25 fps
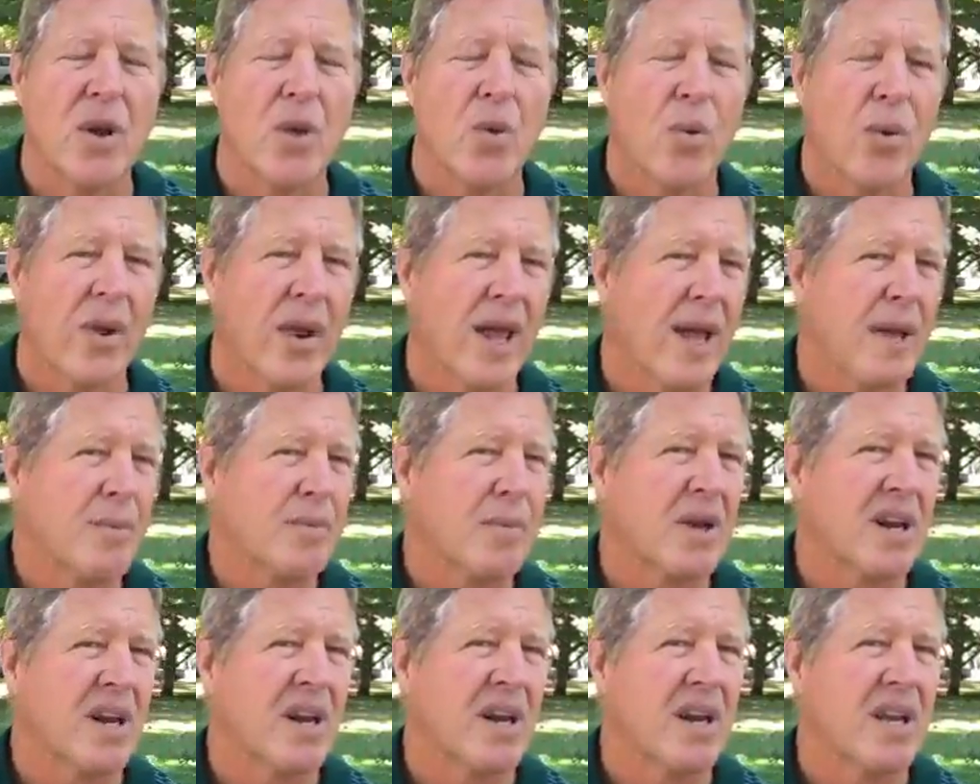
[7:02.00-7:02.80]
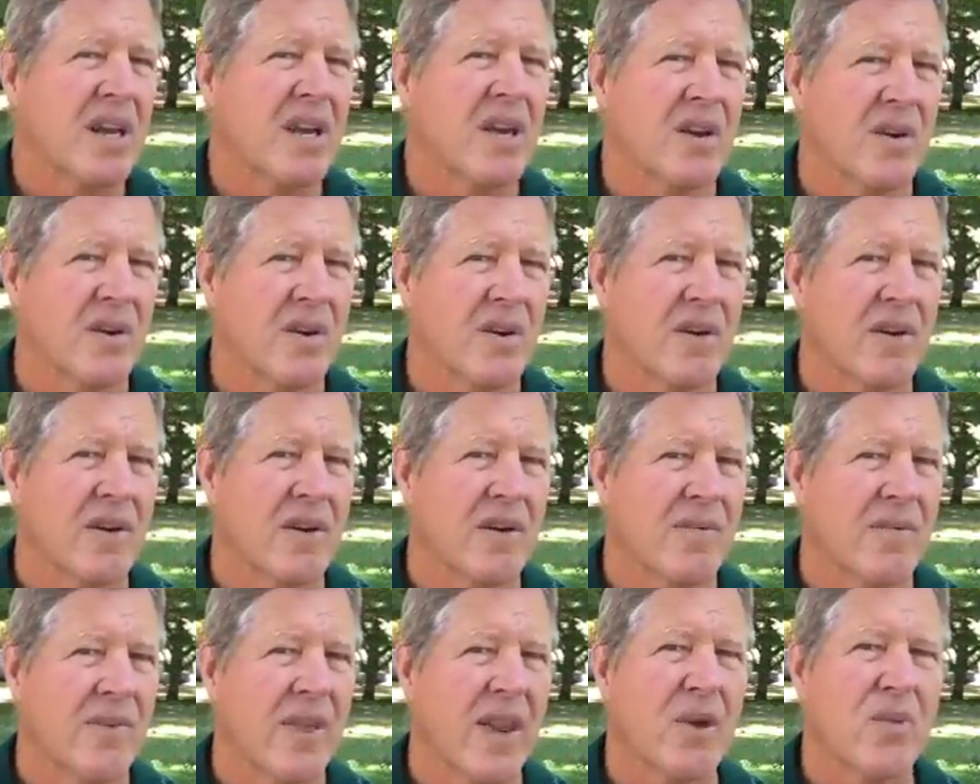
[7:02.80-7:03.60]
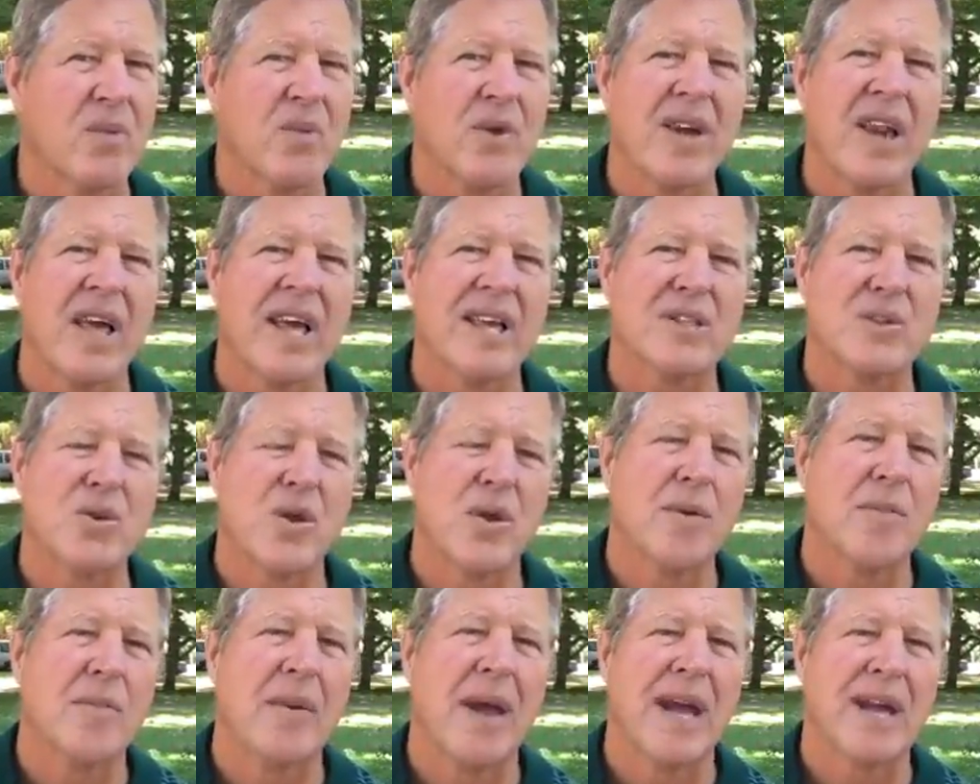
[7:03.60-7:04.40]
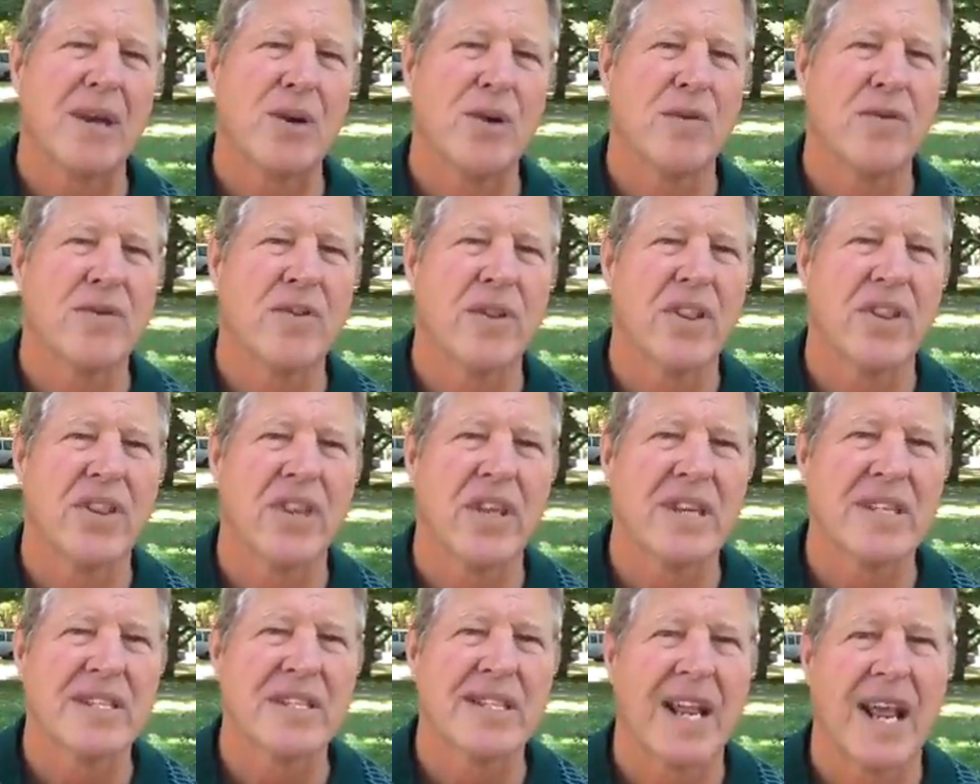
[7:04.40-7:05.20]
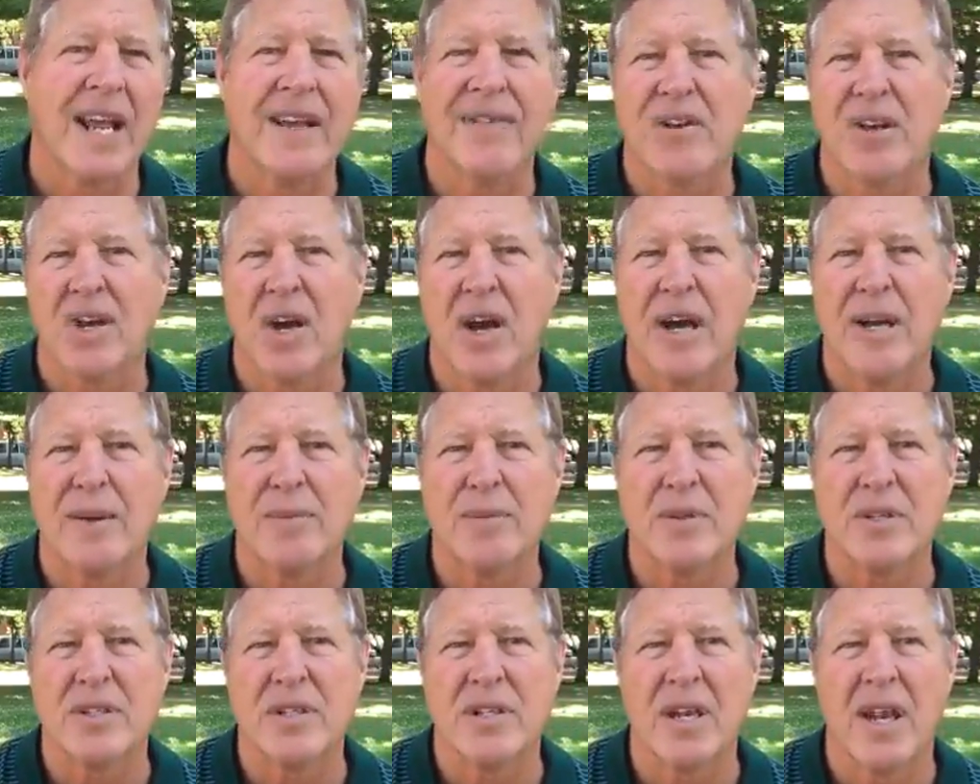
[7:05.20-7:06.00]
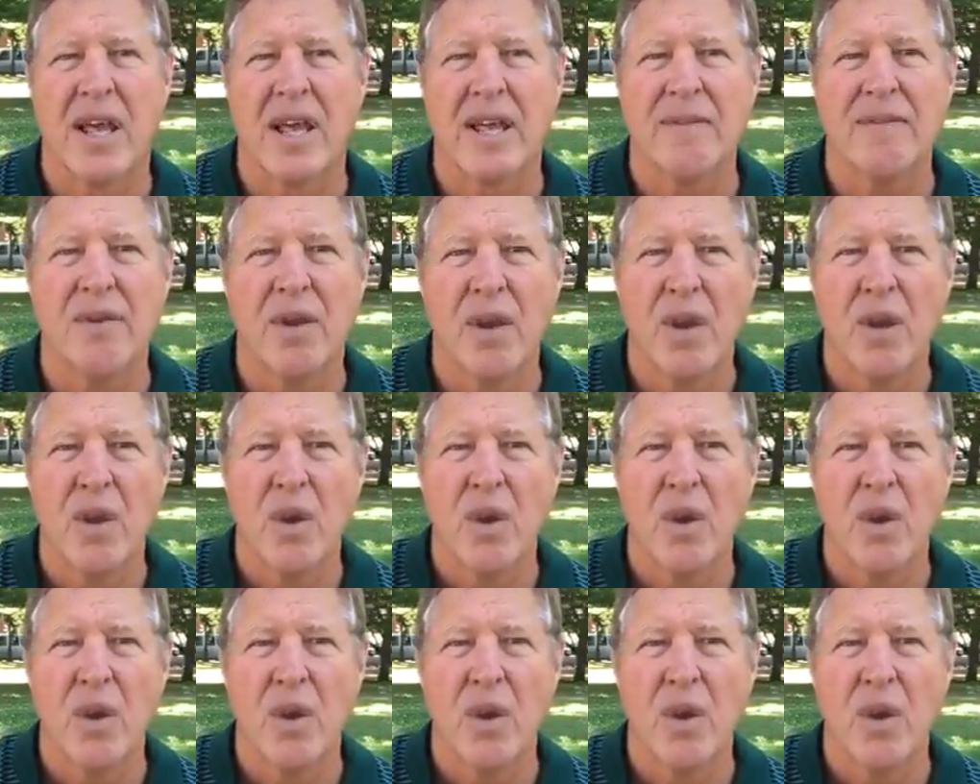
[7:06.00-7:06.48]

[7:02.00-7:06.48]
When I'm clear, now I realize going back over the things that I've accomplished in life,